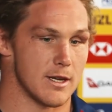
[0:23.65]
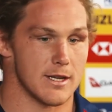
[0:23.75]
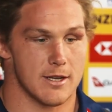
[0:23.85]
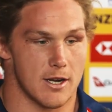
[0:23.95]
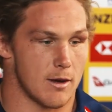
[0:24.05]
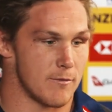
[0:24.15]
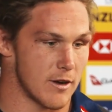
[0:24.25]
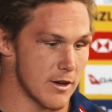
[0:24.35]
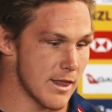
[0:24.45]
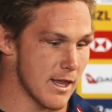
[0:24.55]
And, you know, I'm
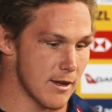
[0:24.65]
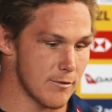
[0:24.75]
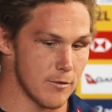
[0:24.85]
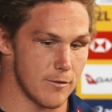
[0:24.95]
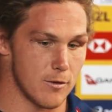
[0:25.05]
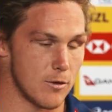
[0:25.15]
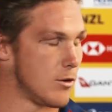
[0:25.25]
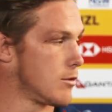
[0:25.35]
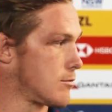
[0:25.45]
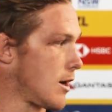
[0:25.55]
very thankful
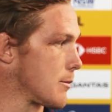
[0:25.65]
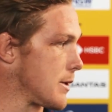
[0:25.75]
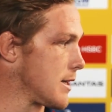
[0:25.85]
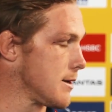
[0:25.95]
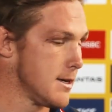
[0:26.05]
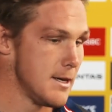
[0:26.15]
for Rugby